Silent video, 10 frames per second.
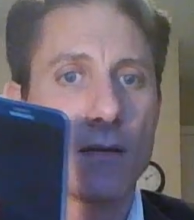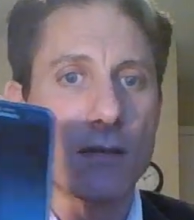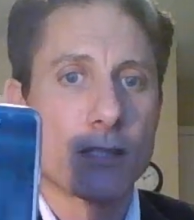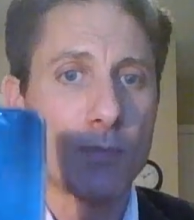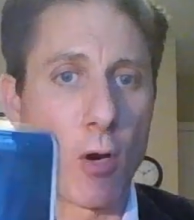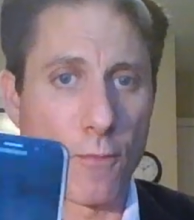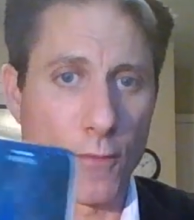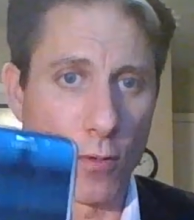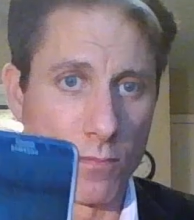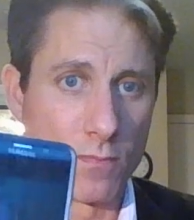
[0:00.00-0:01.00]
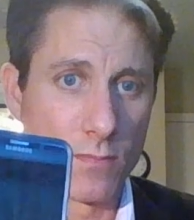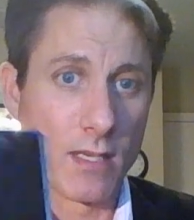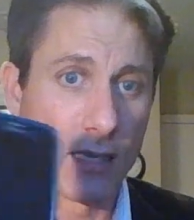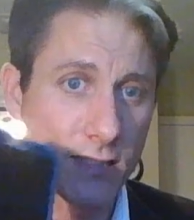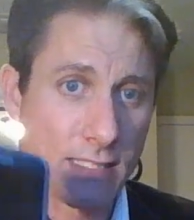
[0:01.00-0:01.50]
smartphone,
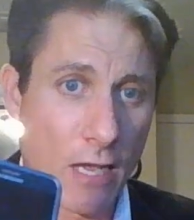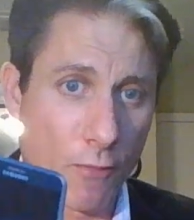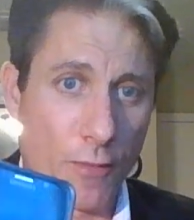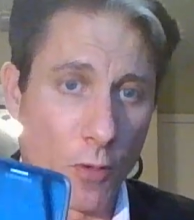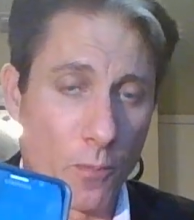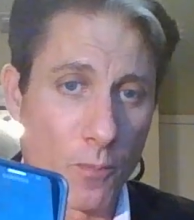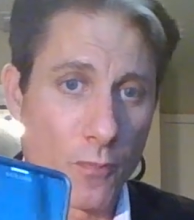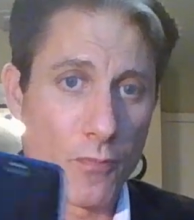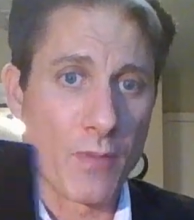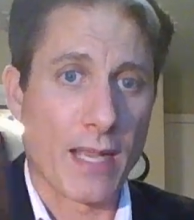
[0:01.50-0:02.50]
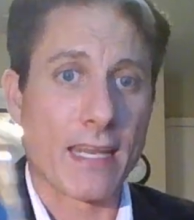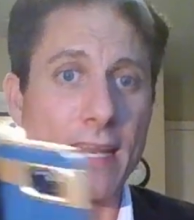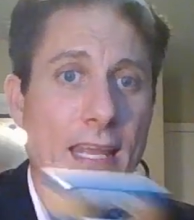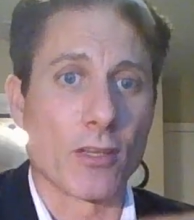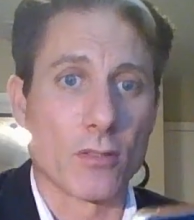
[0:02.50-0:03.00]
a cell phone that can
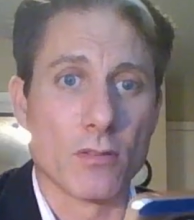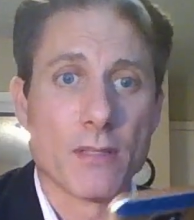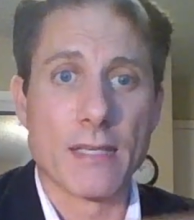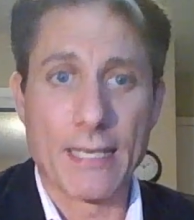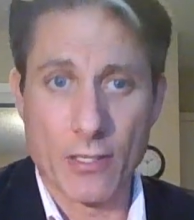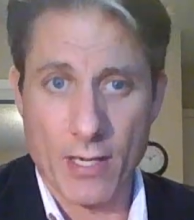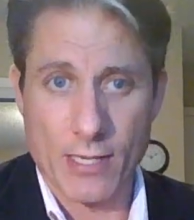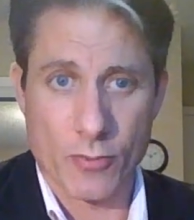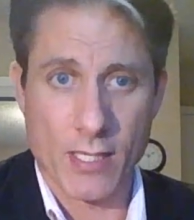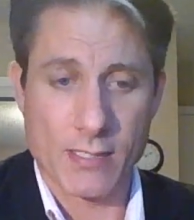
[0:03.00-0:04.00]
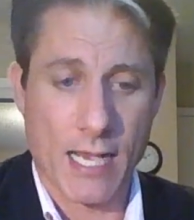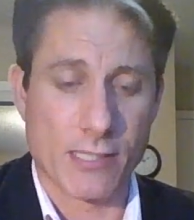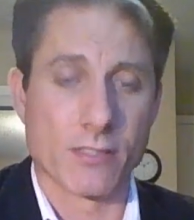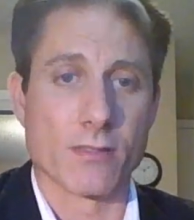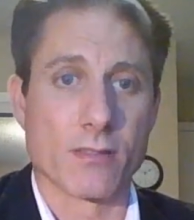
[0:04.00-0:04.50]
handle internet
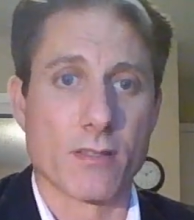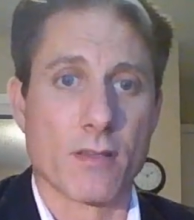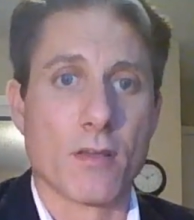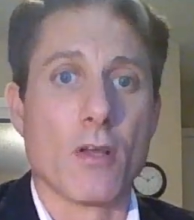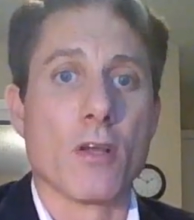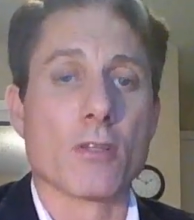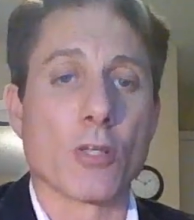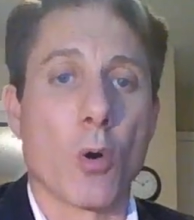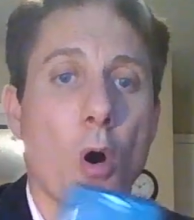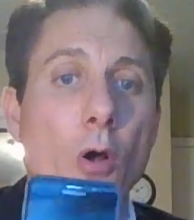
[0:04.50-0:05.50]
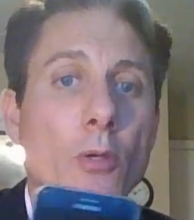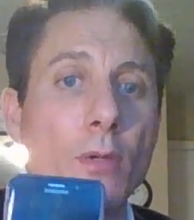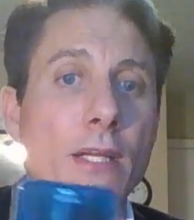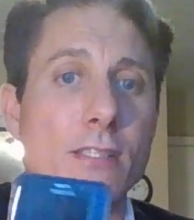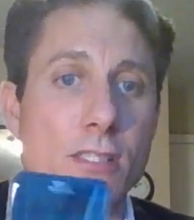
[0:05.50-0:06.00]
transactions. So all you
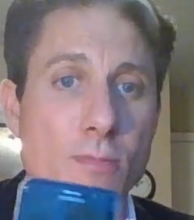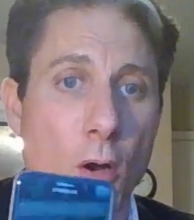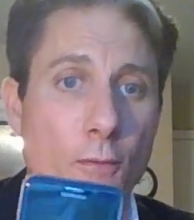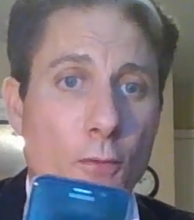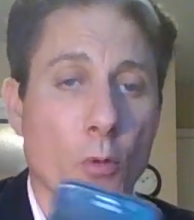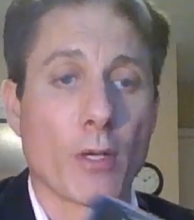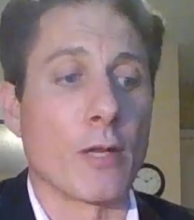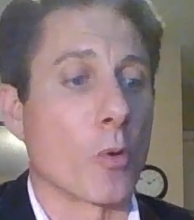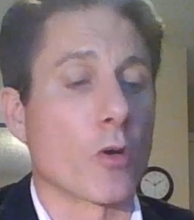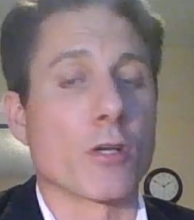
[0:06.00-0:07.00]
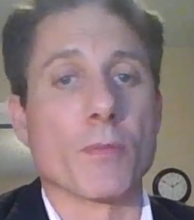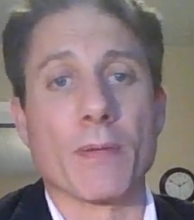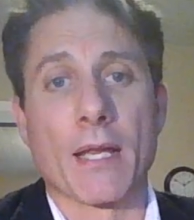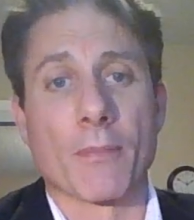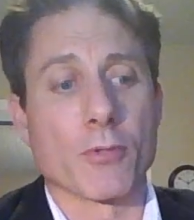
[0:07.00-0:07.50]
need is a smartphone in order to
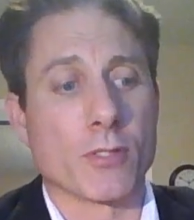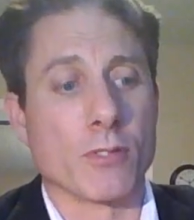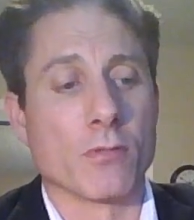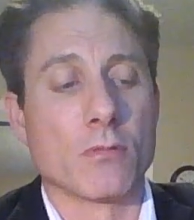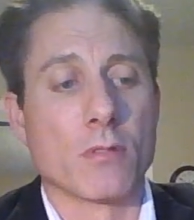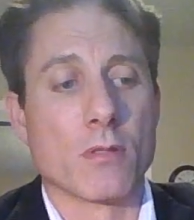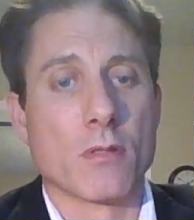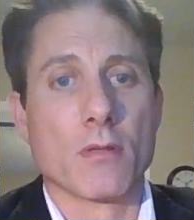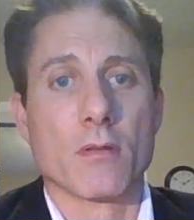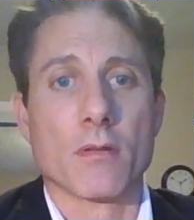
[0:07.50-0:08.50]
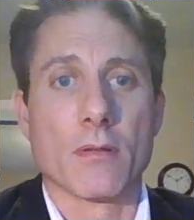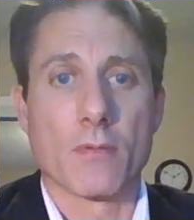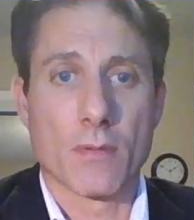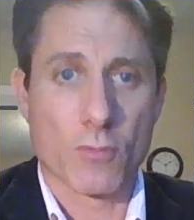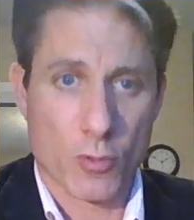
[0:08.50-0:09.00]
be able to
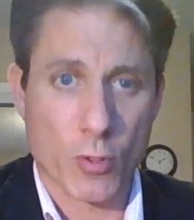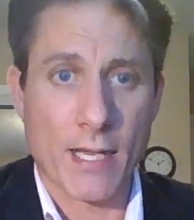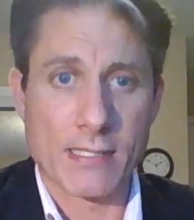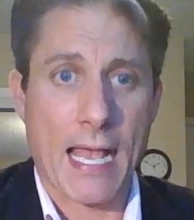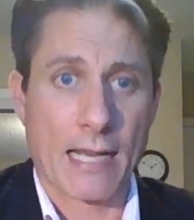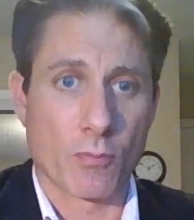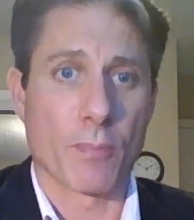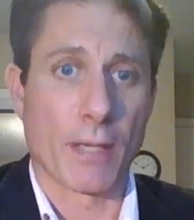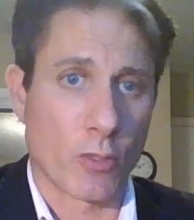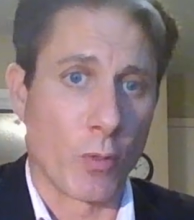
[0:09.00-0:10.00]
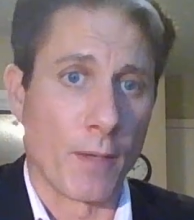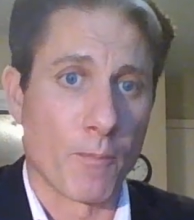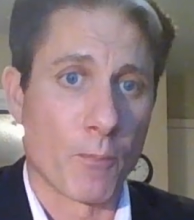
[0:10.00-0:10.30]
transact with Bitcoin.